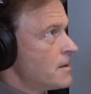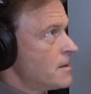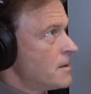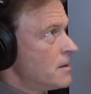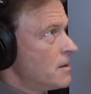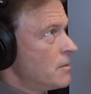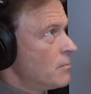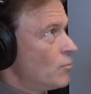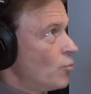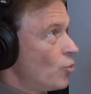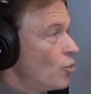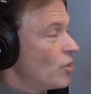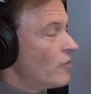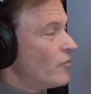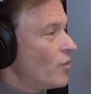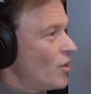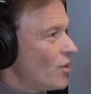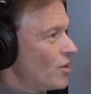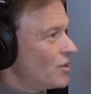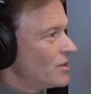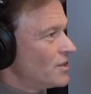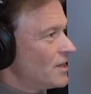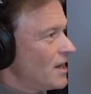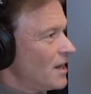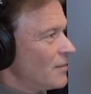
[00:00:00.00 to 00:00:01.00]
more of a
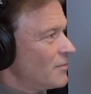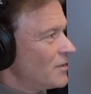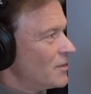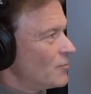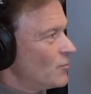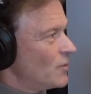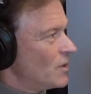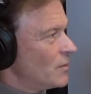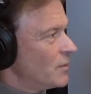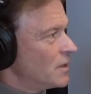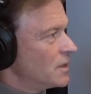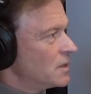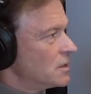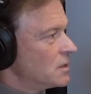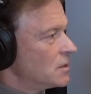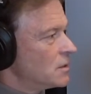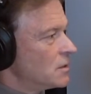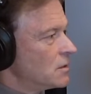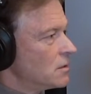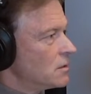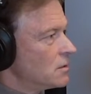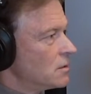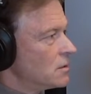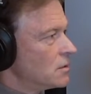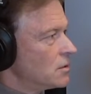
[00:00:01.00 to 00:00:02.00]
hard time than women
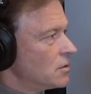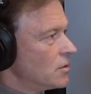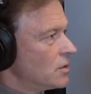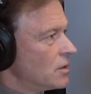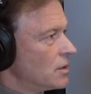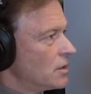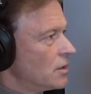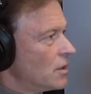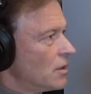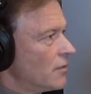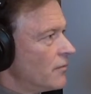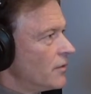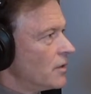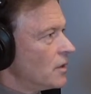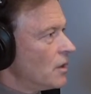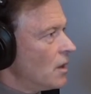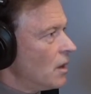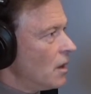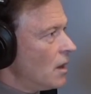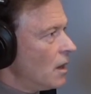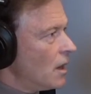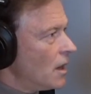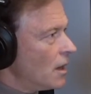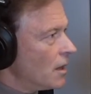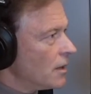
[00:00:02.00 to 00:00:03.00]
to turn it off and
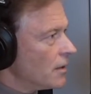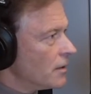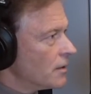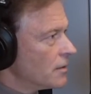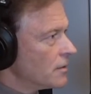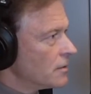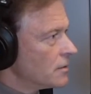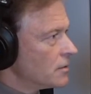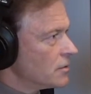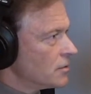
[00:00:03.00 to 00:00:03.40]
on,